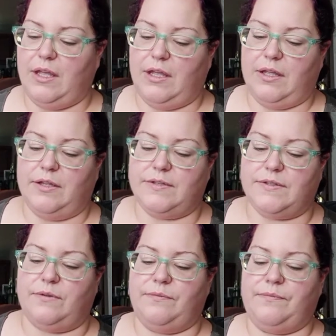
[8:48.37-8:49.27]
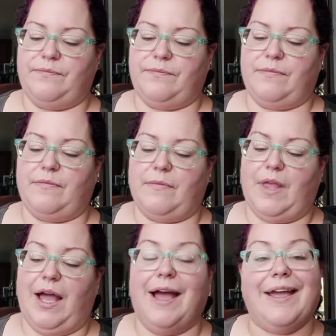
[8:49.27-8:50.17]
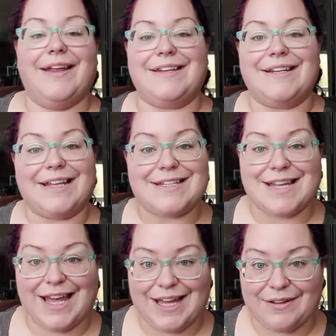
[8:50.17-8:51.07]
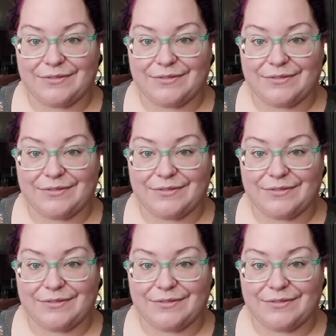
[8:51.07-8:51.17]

So I didn't get to have